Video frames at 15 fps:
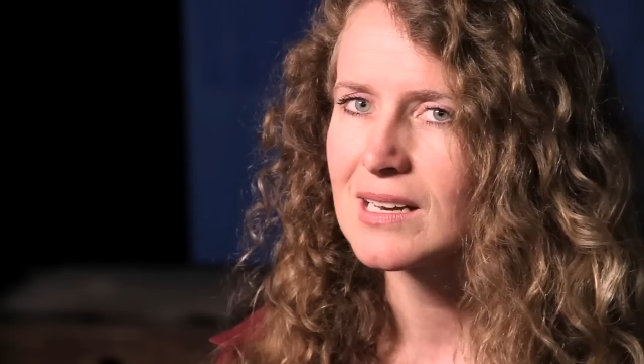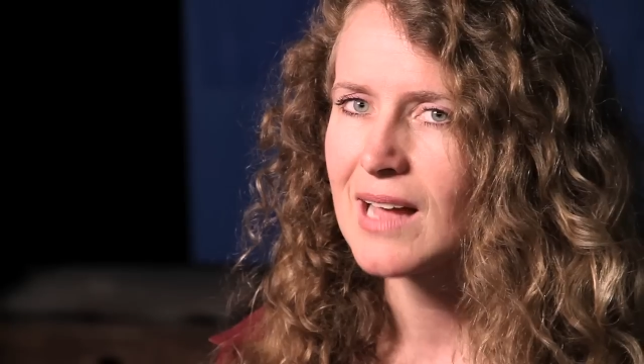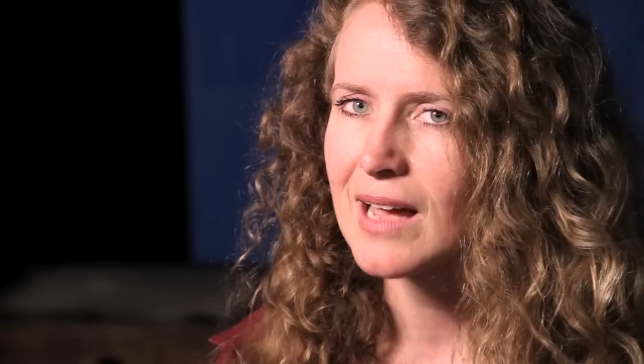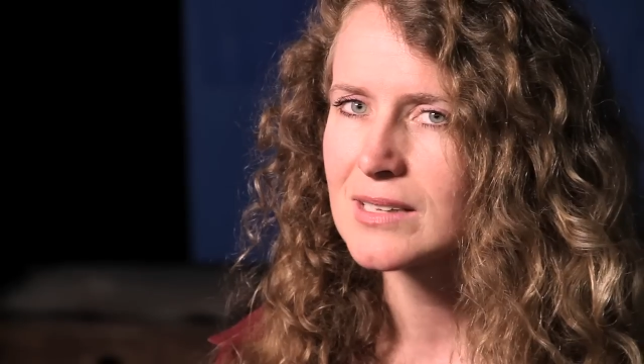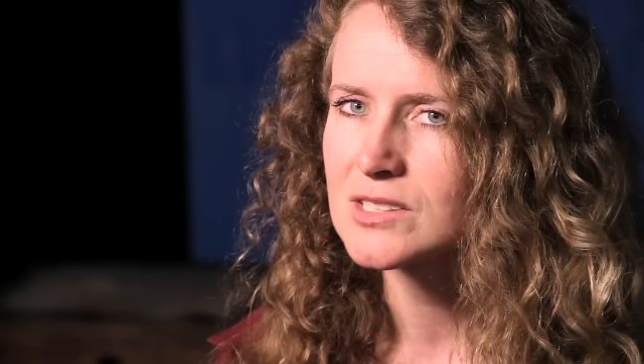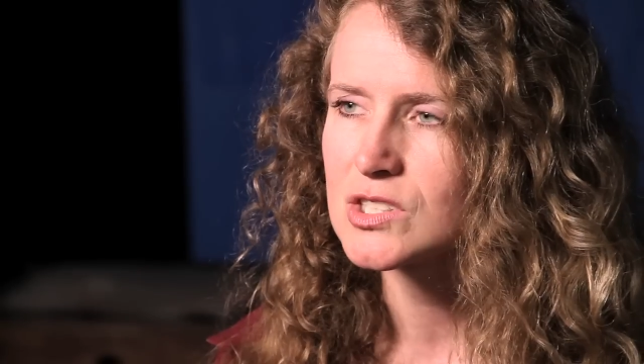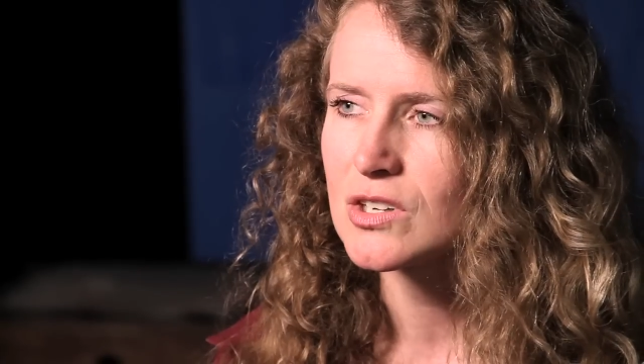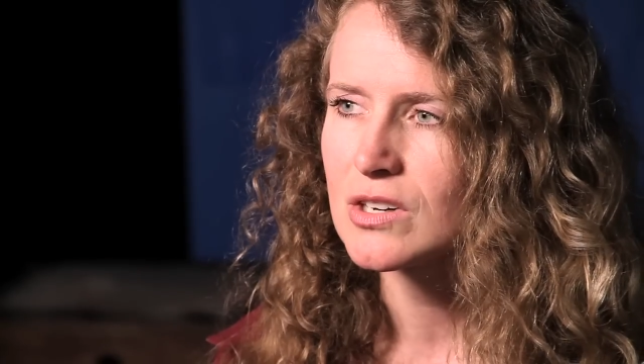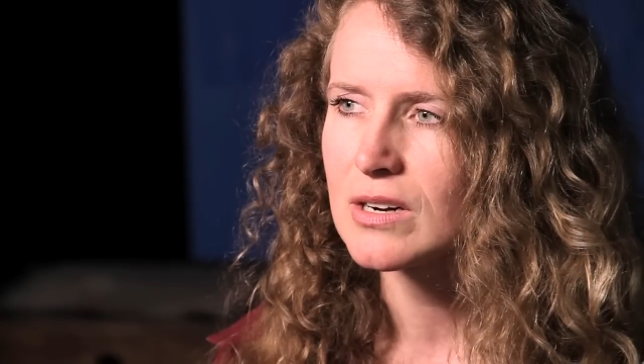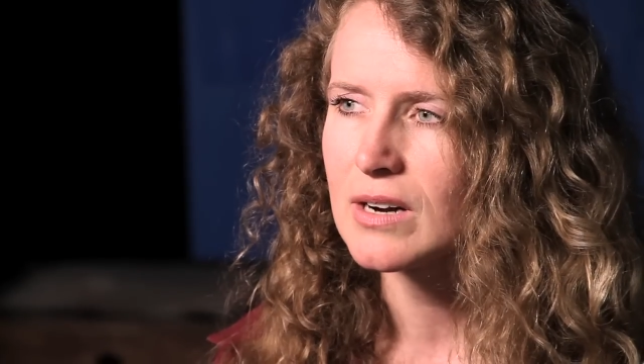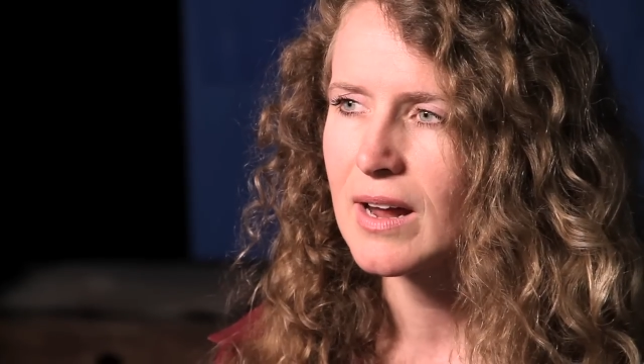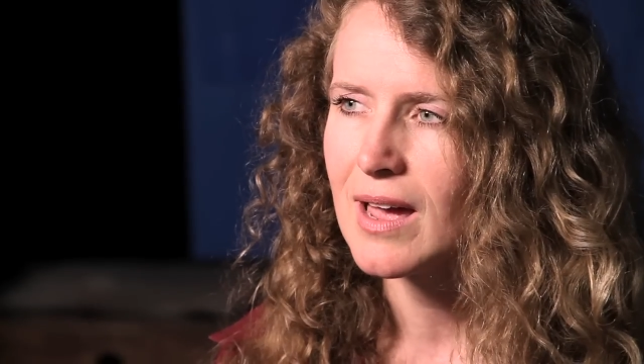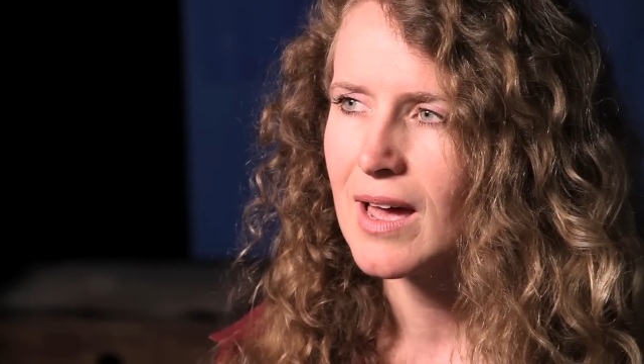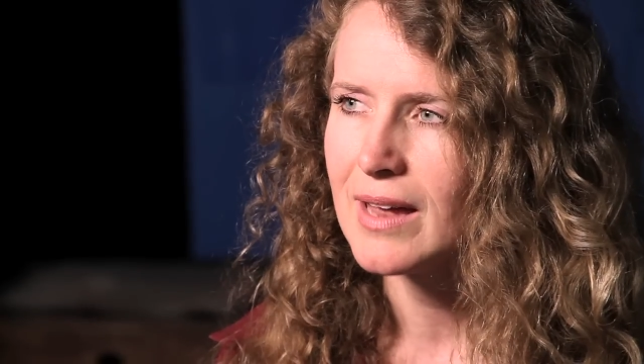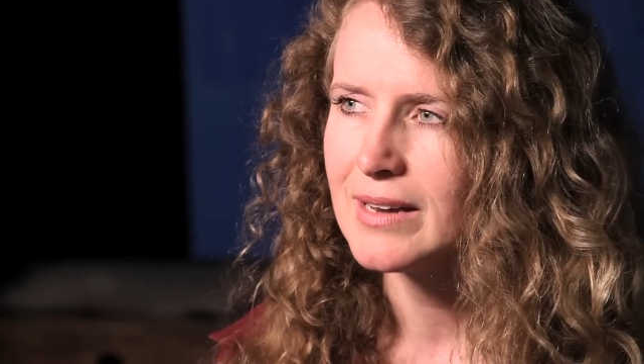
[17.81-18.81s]
an actor
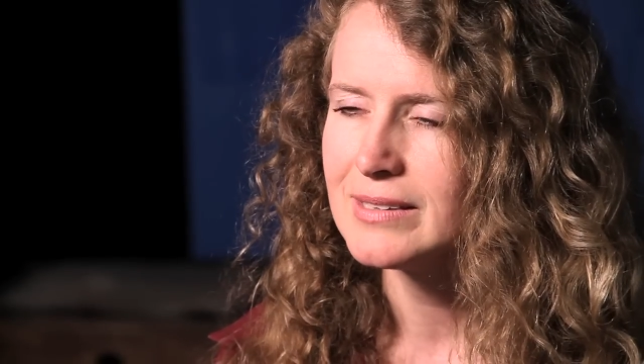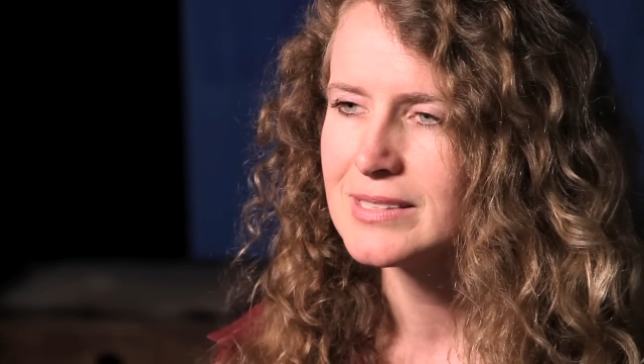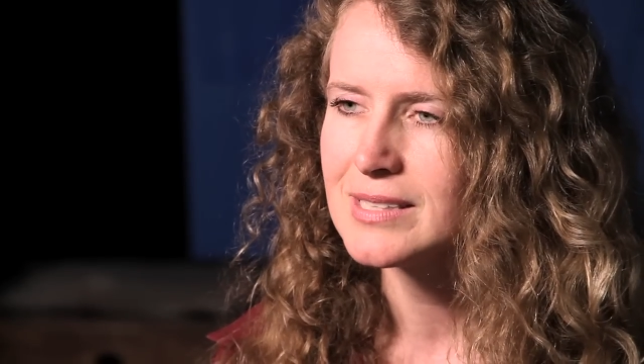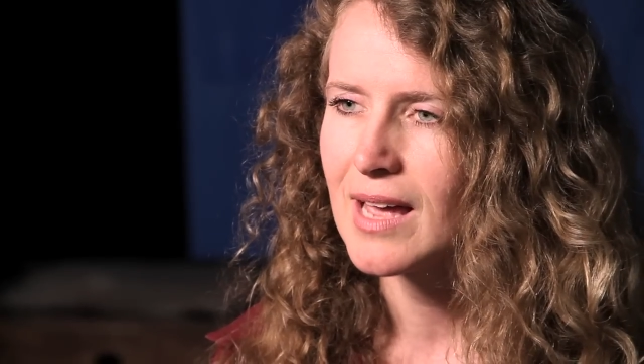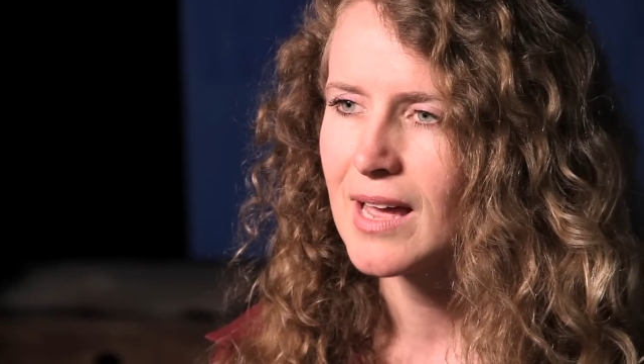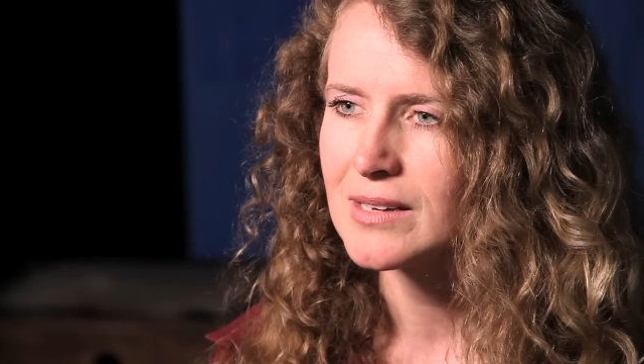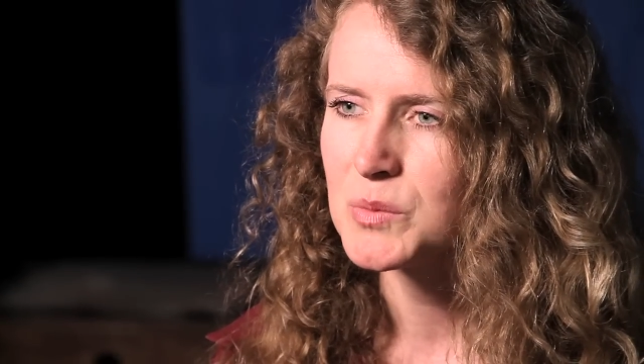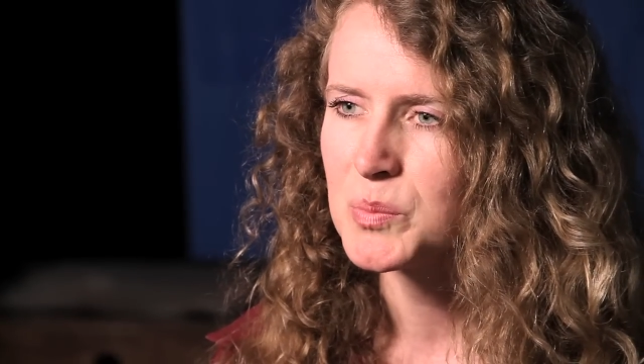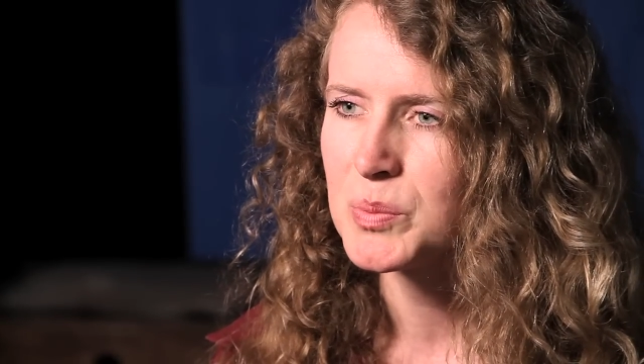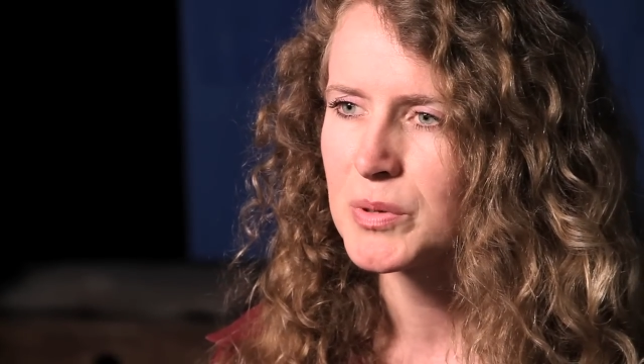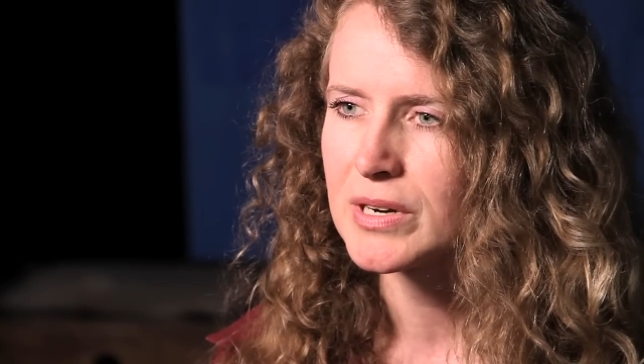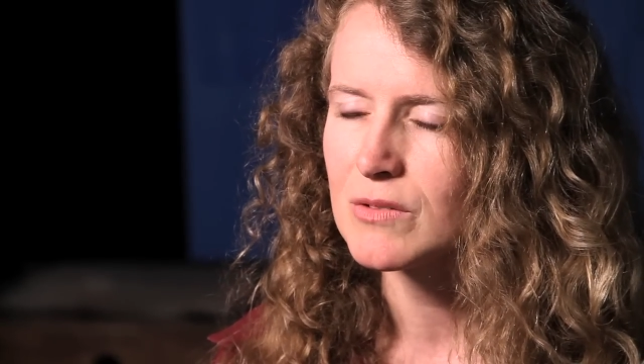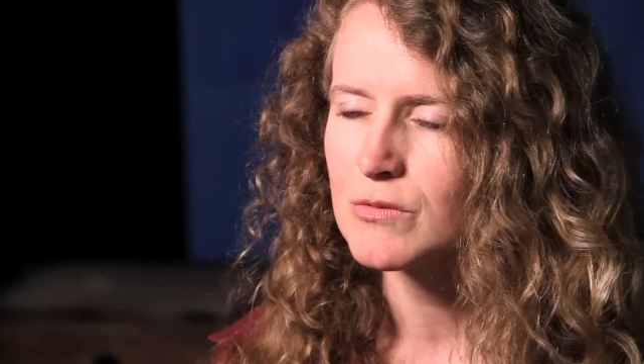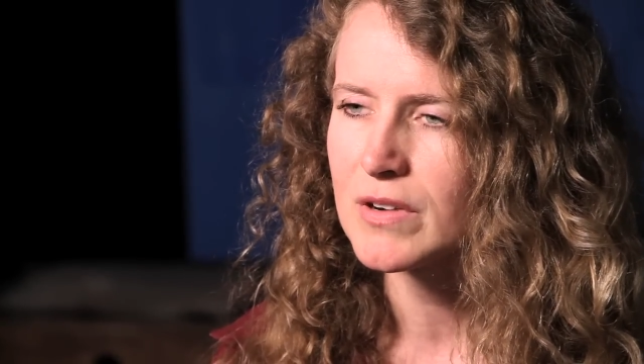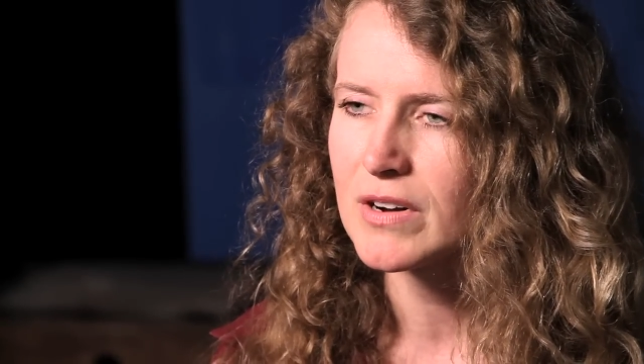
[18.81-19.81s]
and
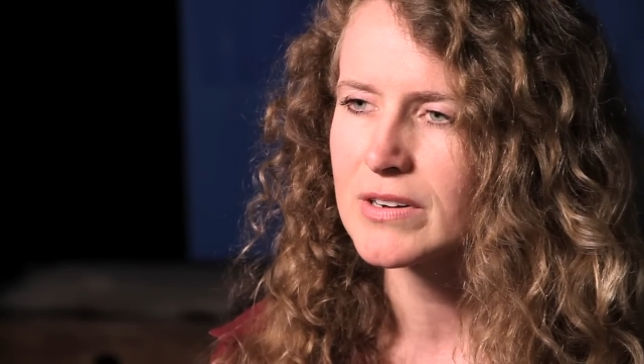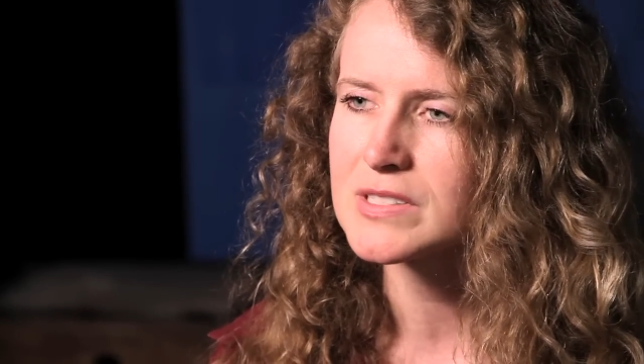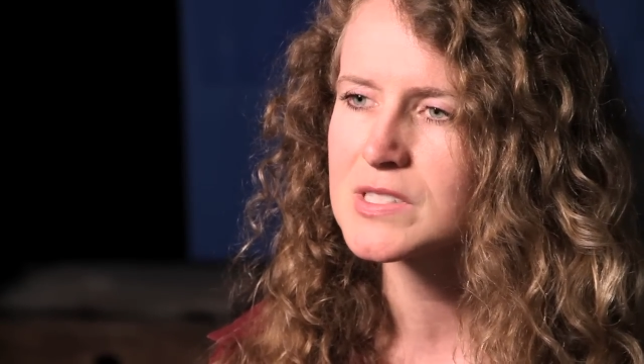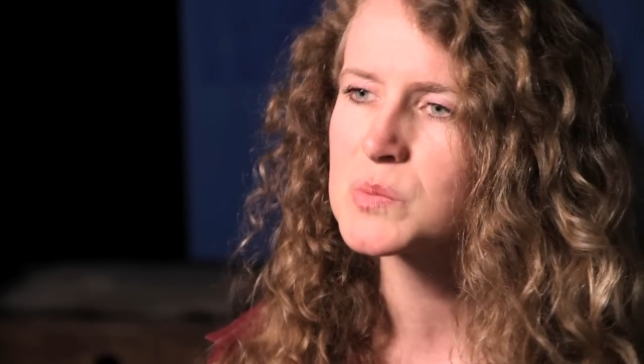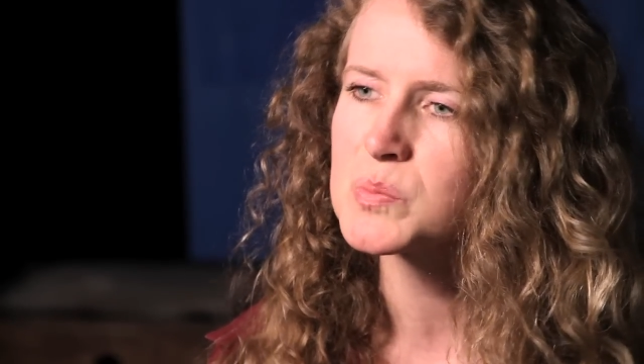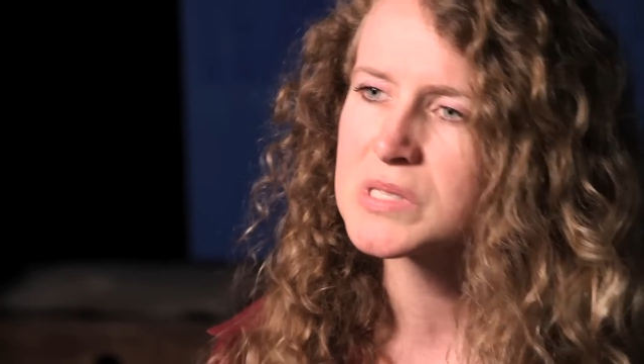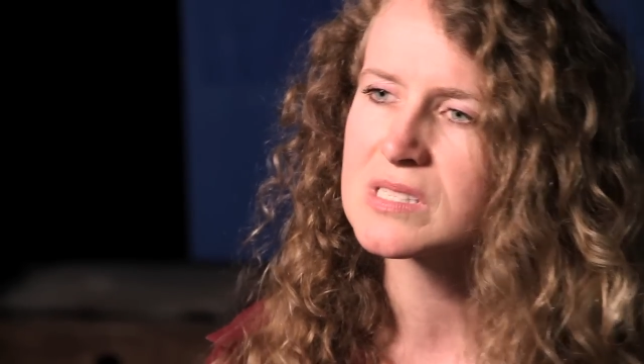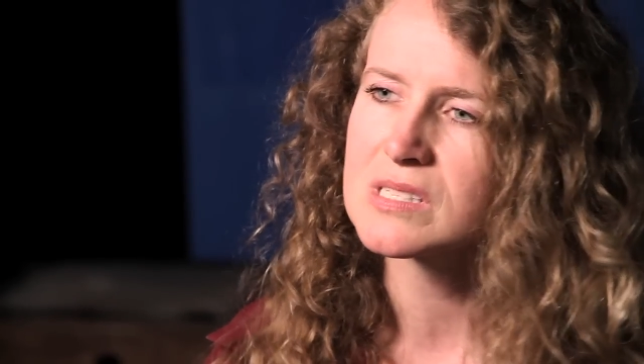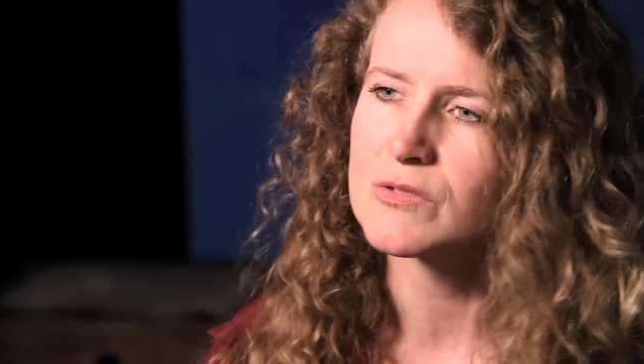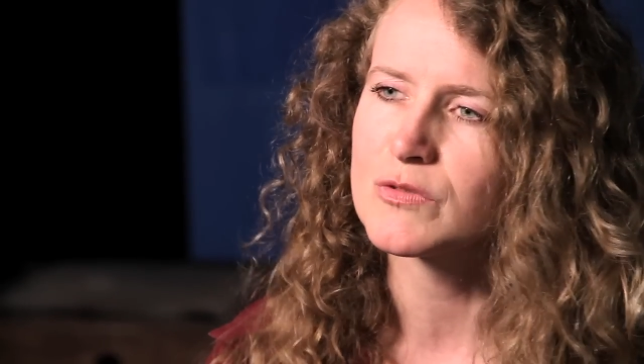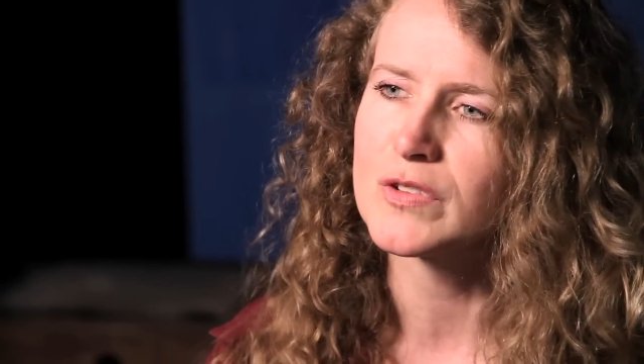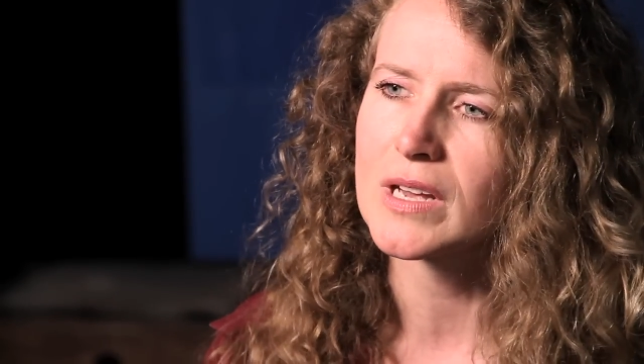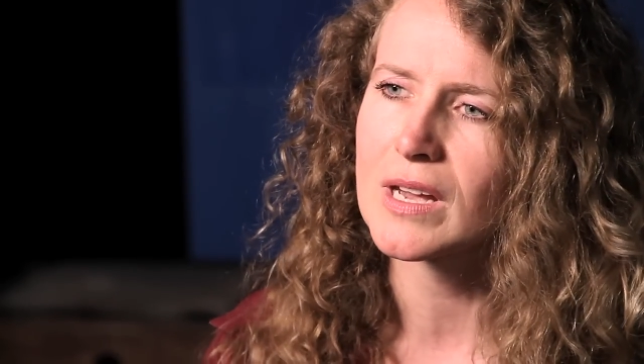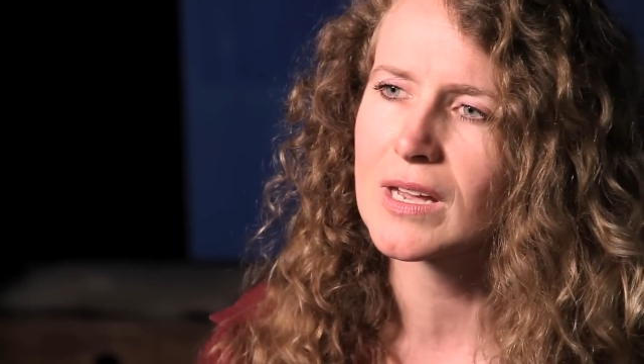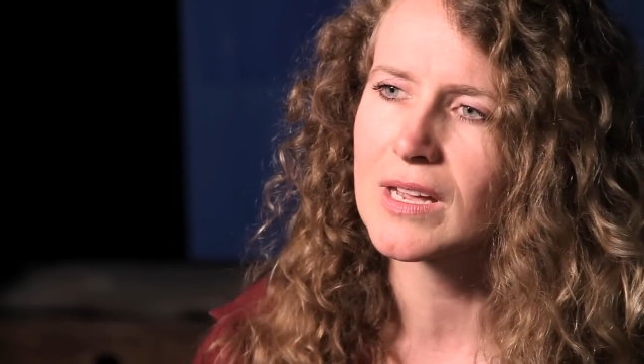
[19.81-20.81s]
bring a very
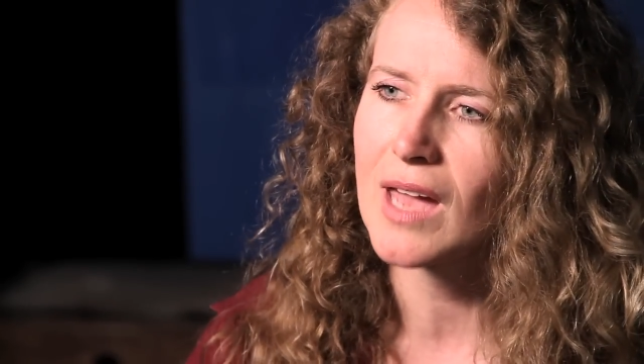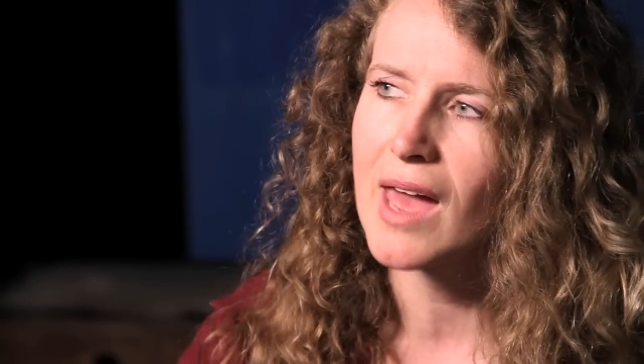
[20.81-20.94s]
specific